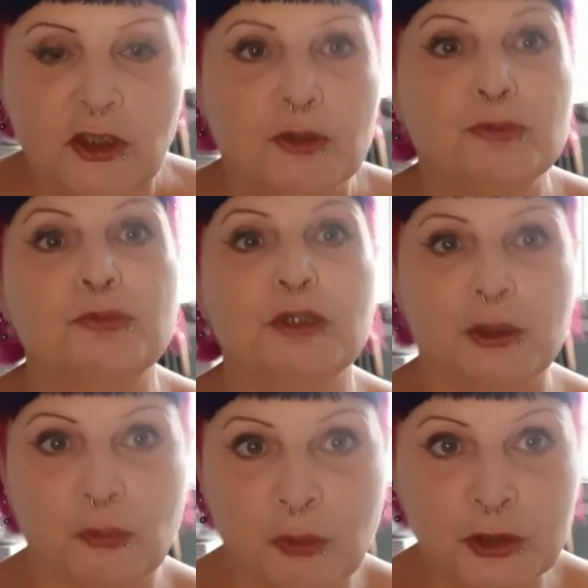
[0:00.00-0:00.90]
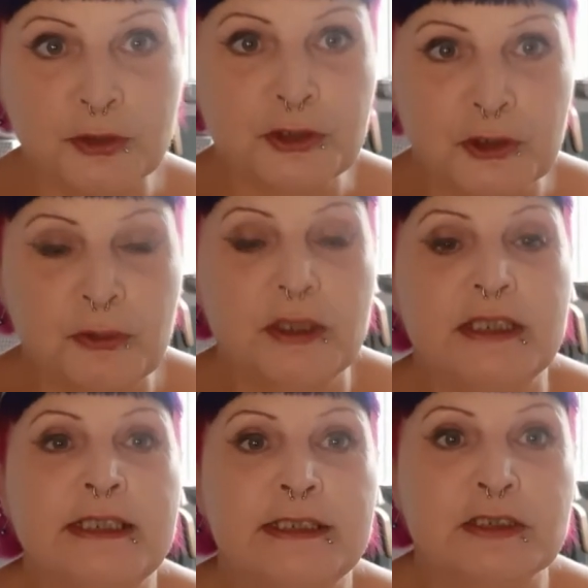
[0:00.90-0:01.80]
Right, what you do
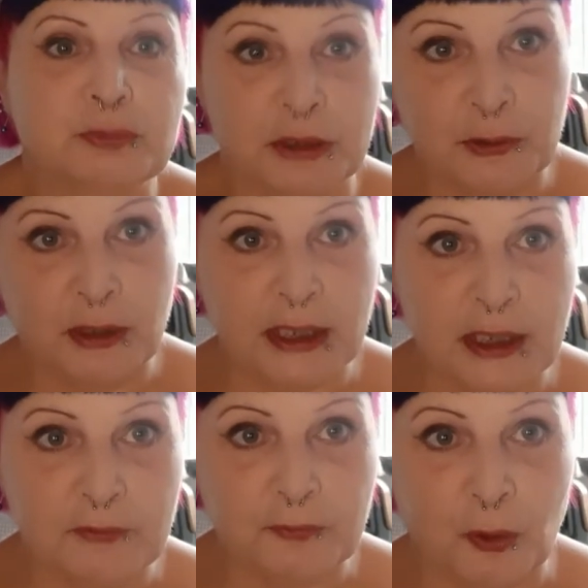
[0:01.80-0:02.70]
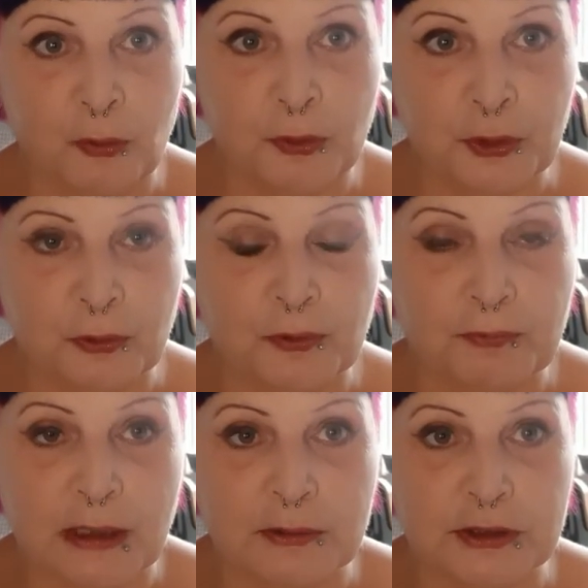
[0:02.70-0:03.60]
is when you have all your
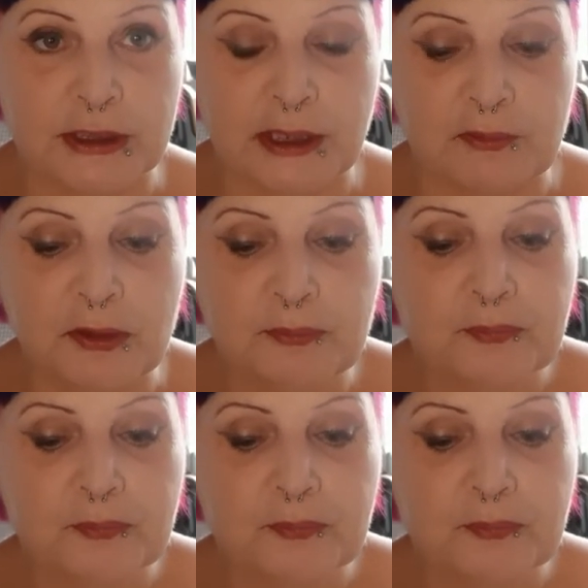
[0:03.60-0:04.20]
flours together,